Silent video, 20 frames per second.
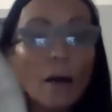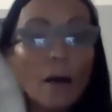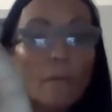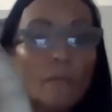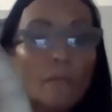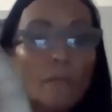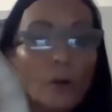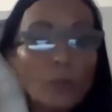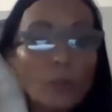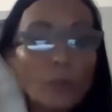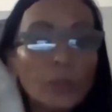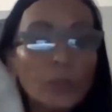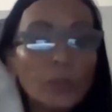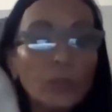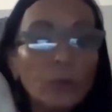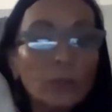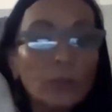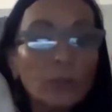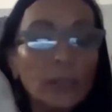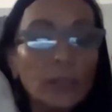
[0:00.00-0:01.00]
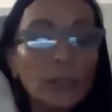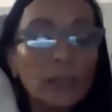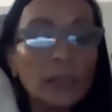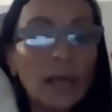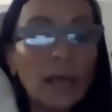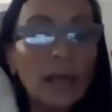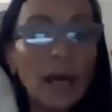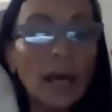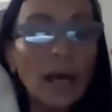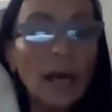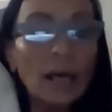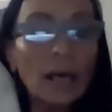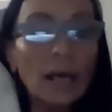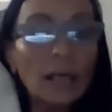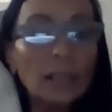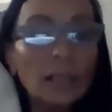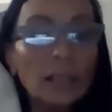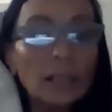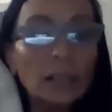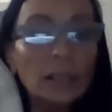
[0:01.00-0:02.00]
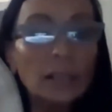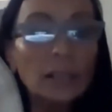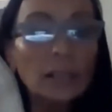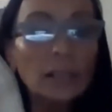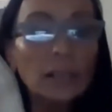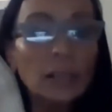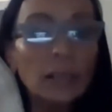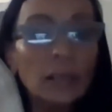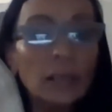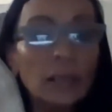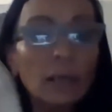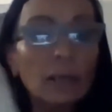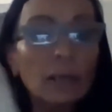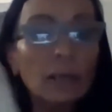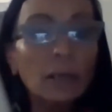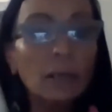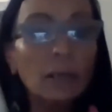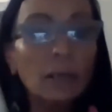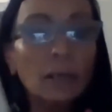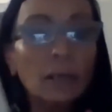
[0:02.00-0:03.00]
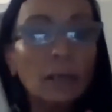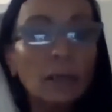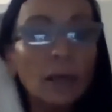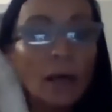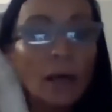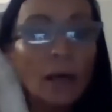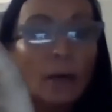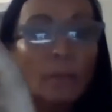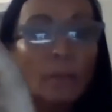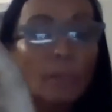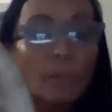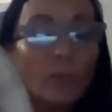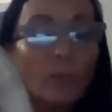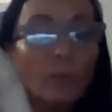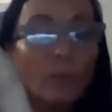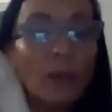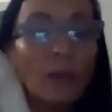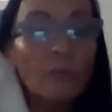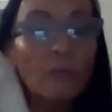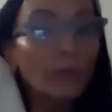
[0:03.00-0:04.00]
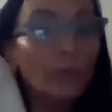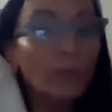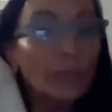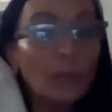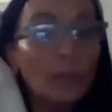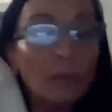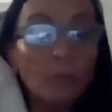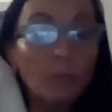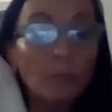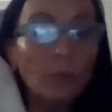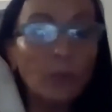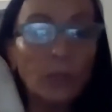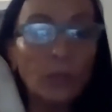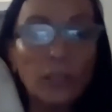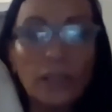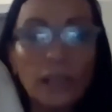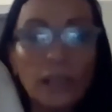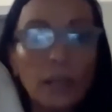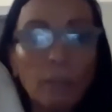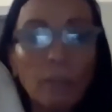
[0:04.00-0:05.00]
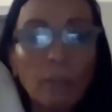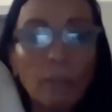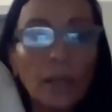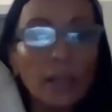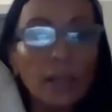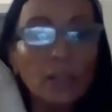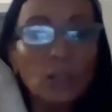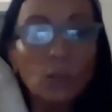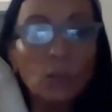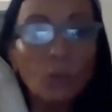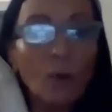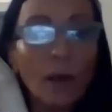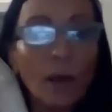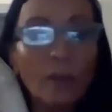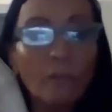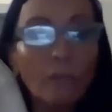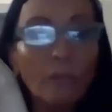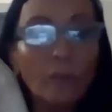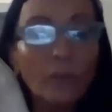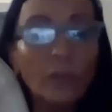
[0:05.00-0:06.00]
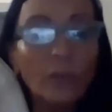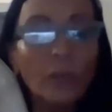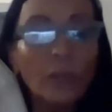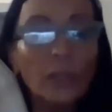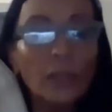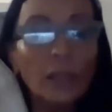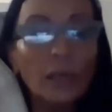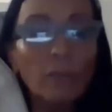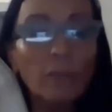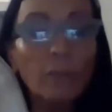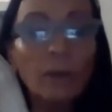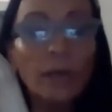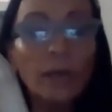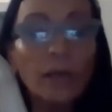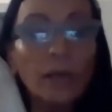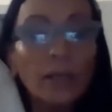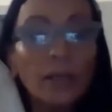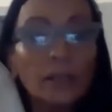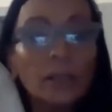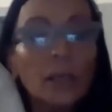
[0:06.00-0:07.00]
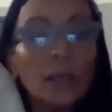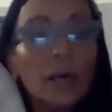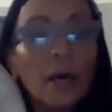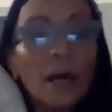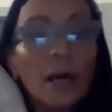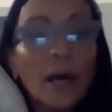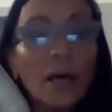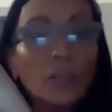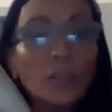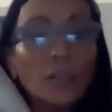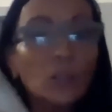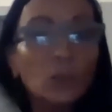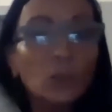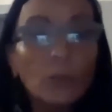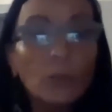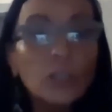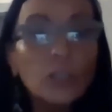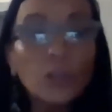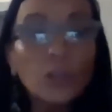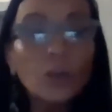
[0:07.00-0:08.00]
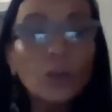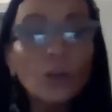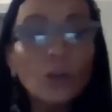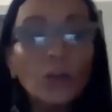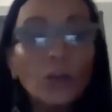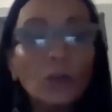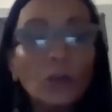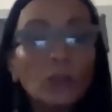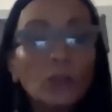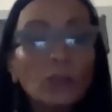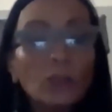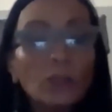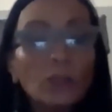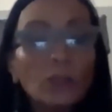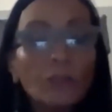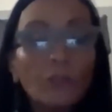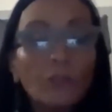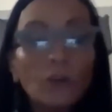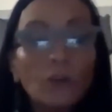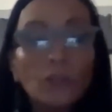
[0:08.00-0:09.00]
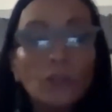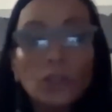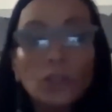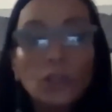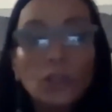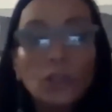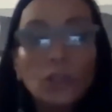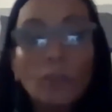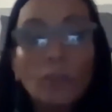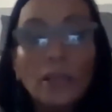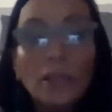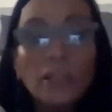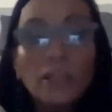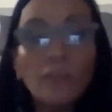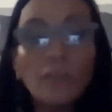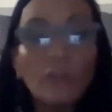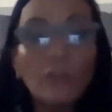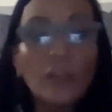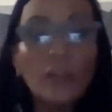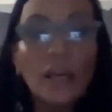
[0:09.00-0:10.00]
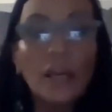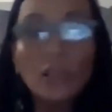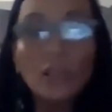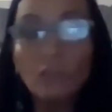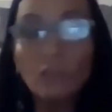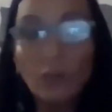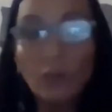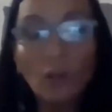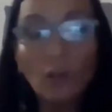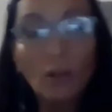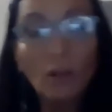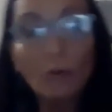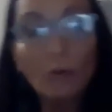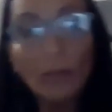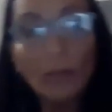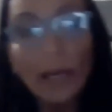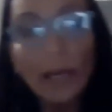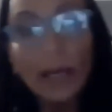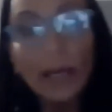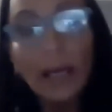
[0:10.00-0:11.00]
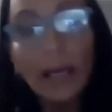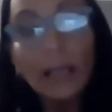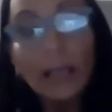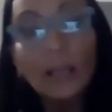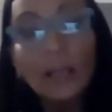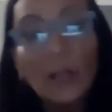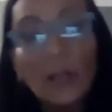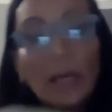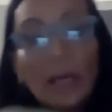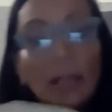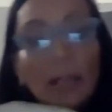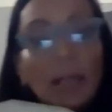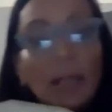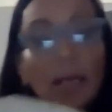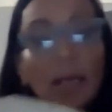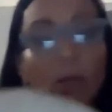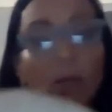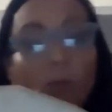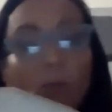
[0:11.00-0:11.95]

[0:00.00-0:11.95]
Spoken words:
Folks use this as thread for teepees, twine for teepees, a stretcher. You can use it for so many different things, for clothing. Anything that you